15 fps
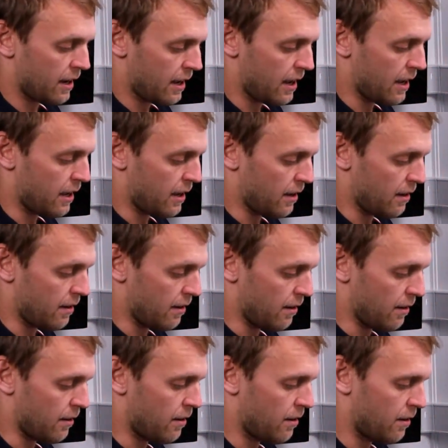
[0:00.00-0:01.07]

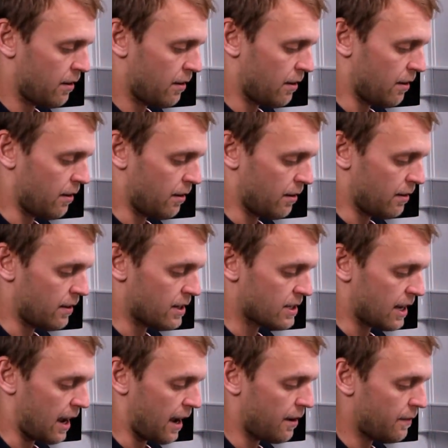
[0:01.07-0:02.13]
this
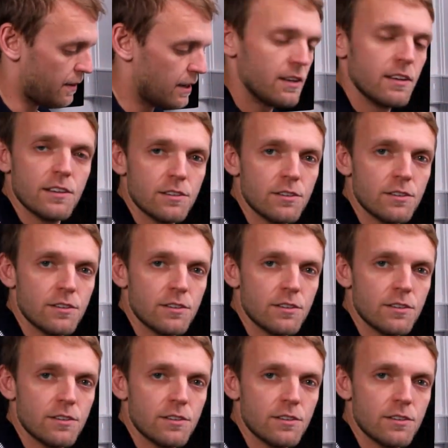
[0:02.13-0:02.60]
IV